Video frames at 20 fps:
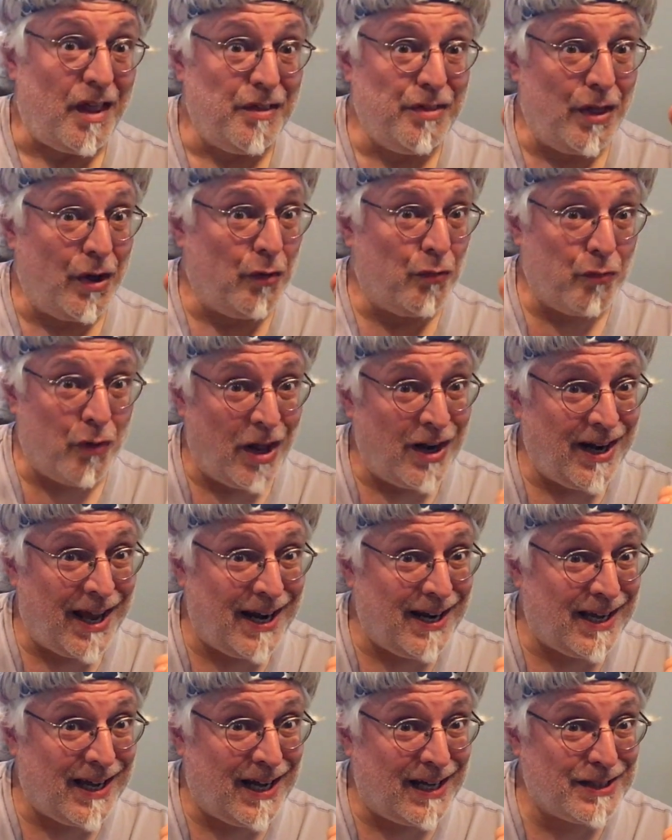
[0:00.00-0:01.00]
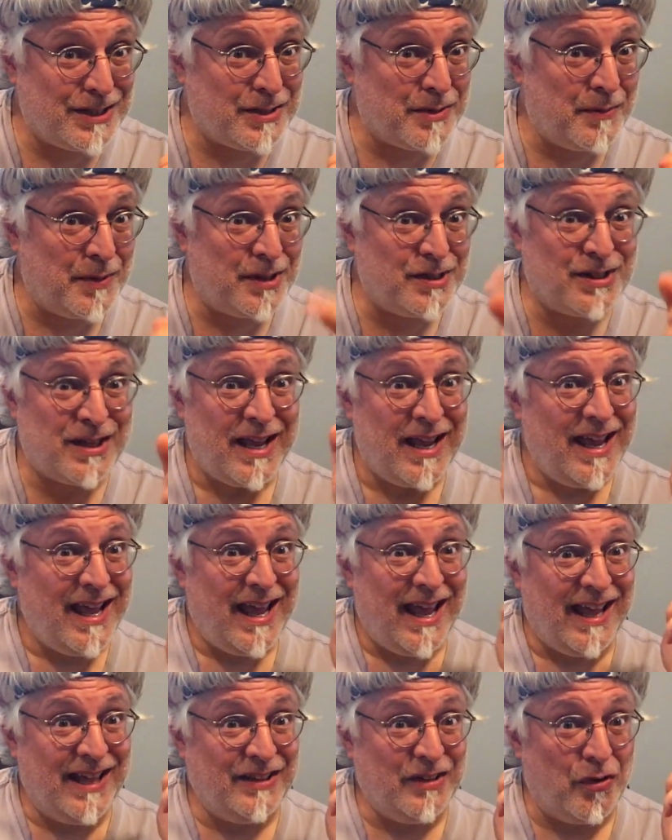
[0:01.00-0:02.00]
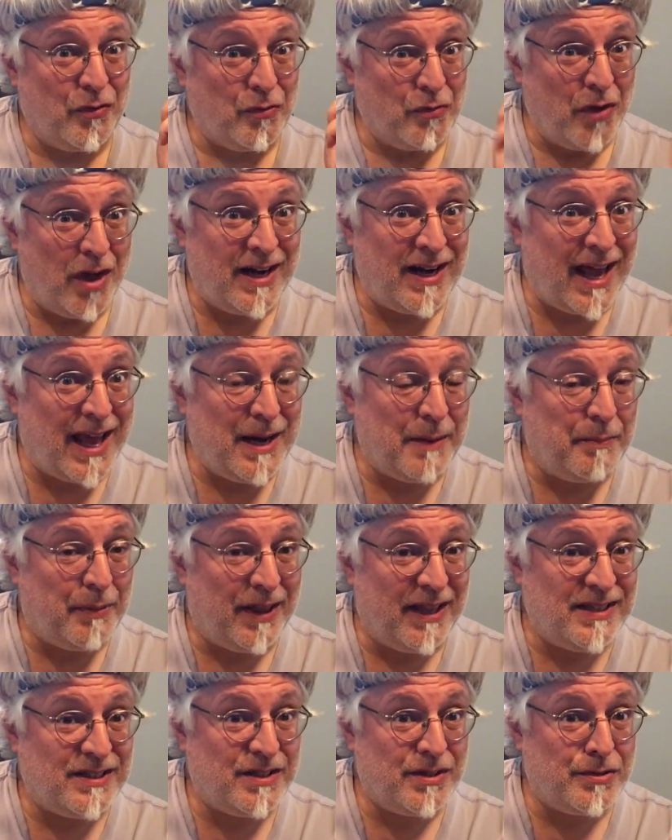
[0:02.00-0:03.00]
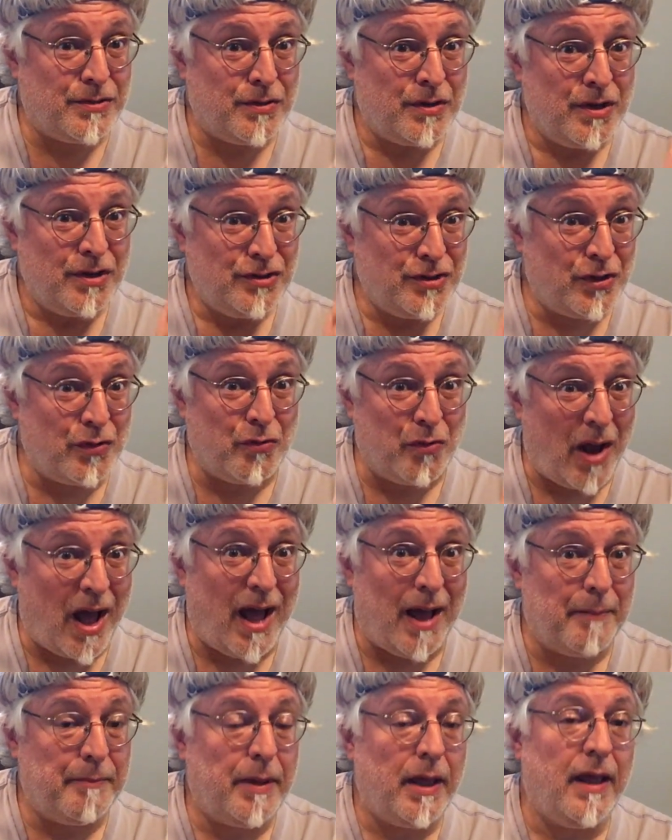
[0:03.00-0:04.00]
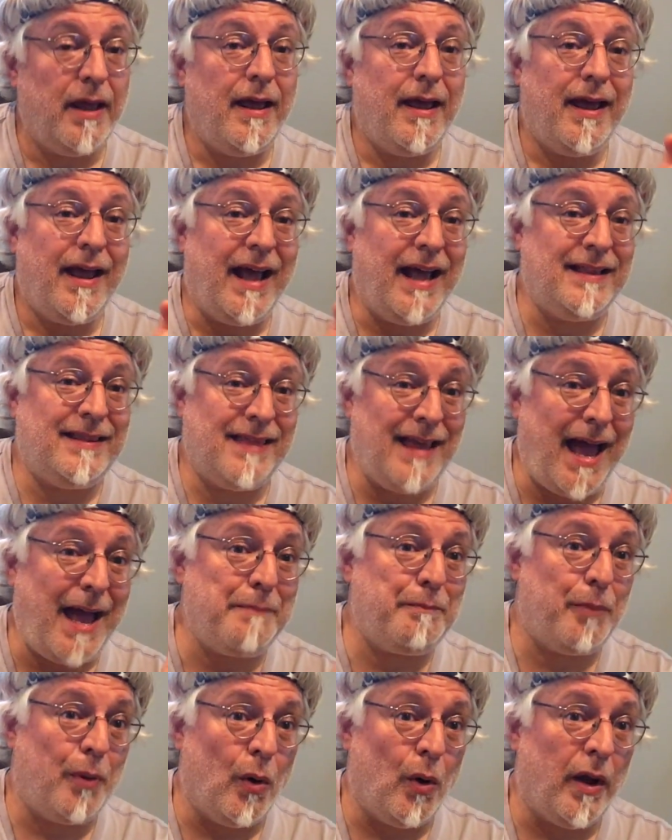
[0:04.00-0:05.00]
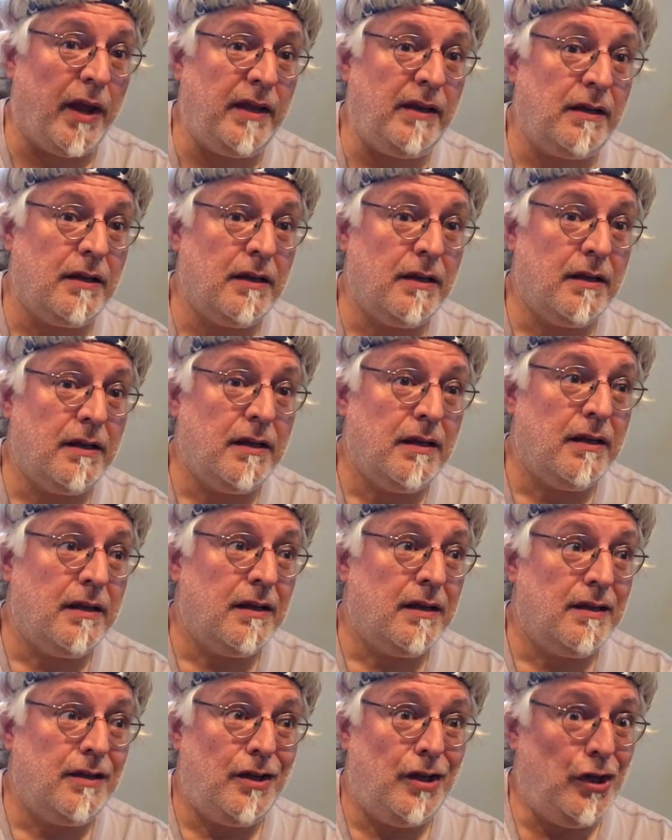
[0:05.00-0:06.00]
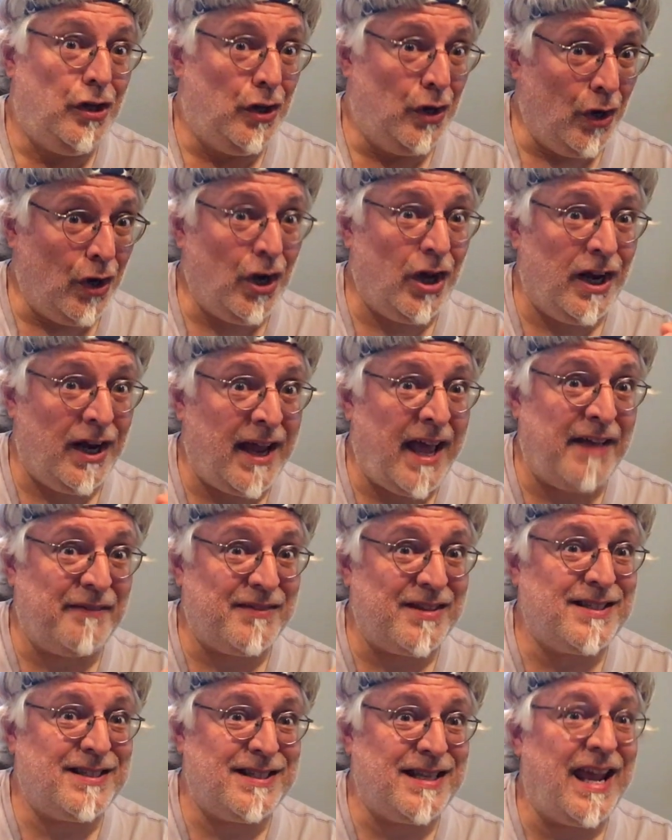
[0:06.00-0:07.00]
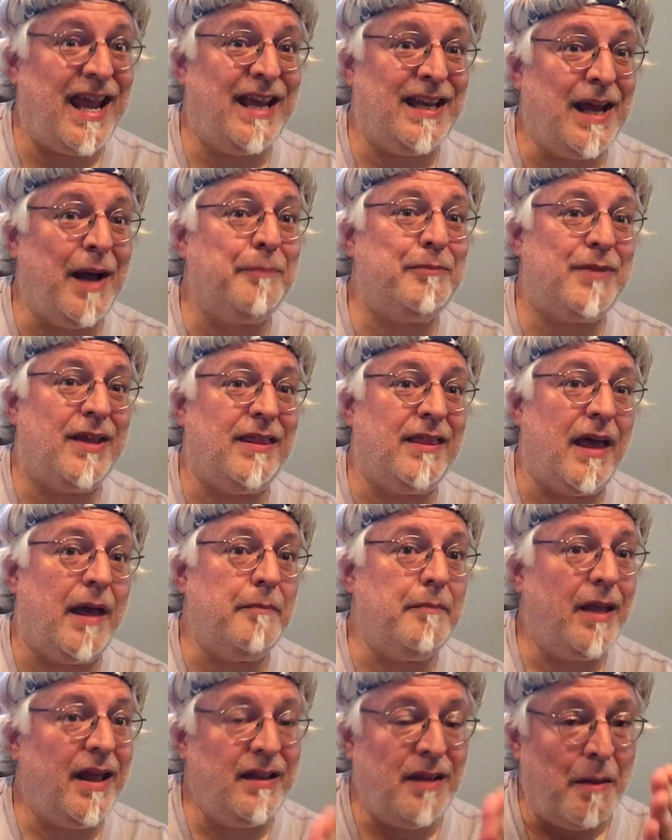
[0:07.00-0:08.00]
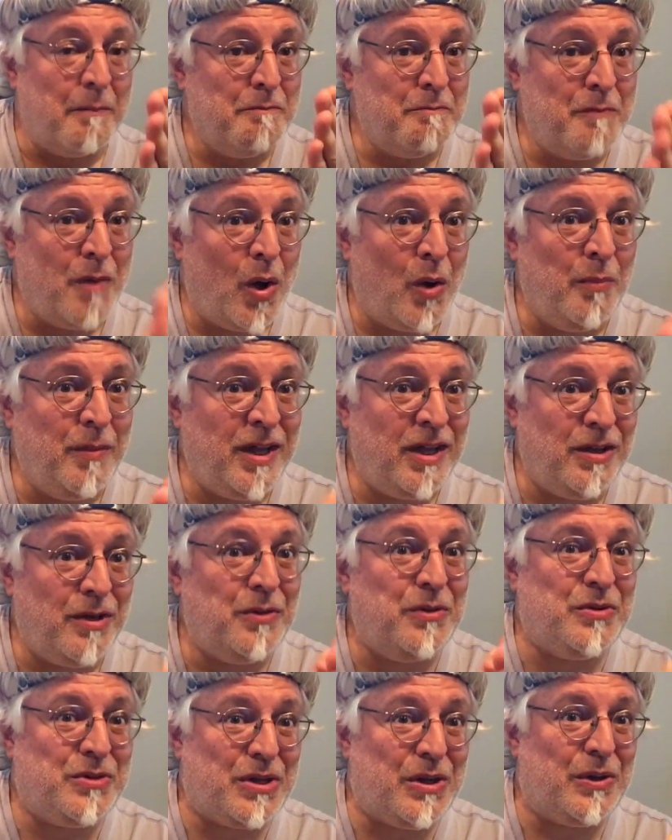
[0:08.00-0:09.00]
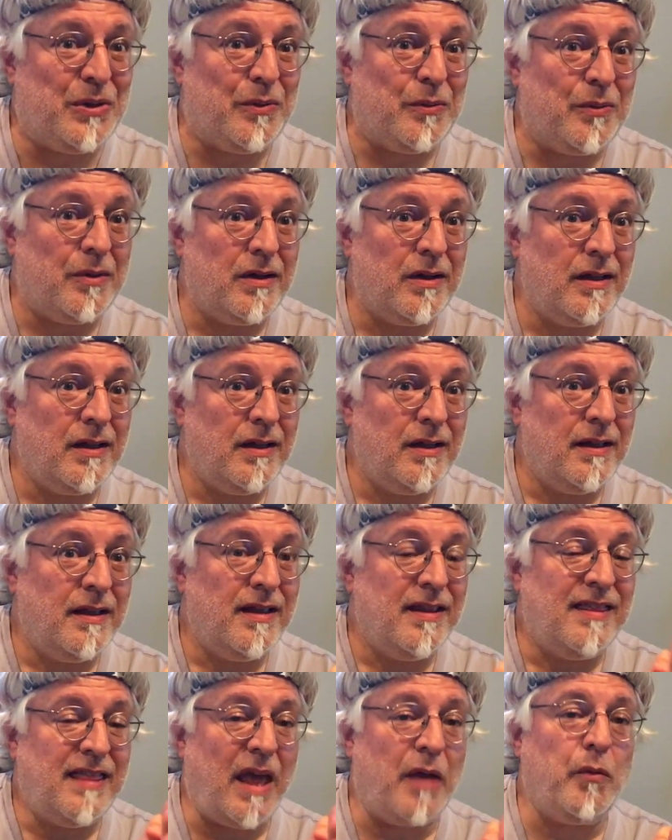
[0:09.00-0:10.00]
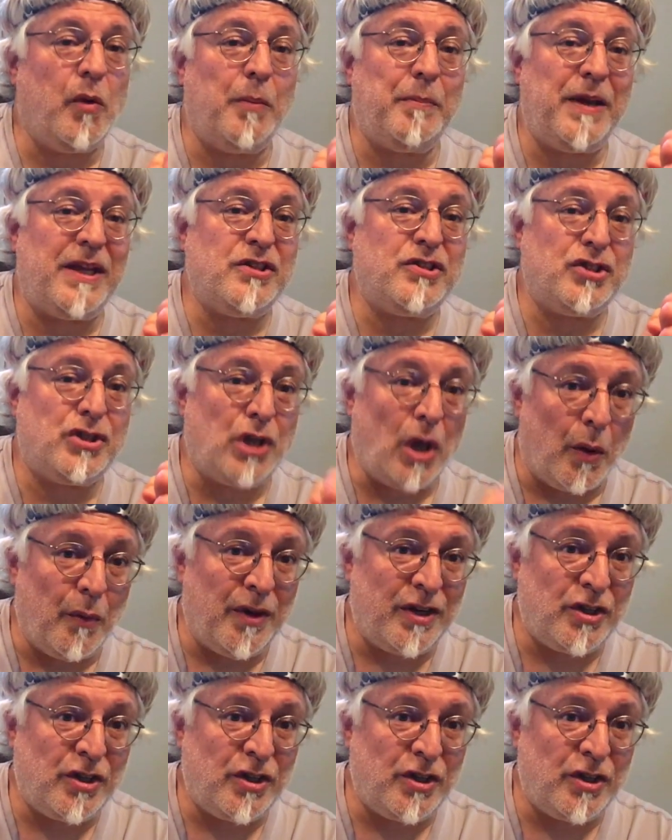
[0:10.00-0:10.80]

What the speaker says: they'll run out of customers and they'll run out of places to rob. At that point, you're going to have to stand up to them. And the moment you do, they will be so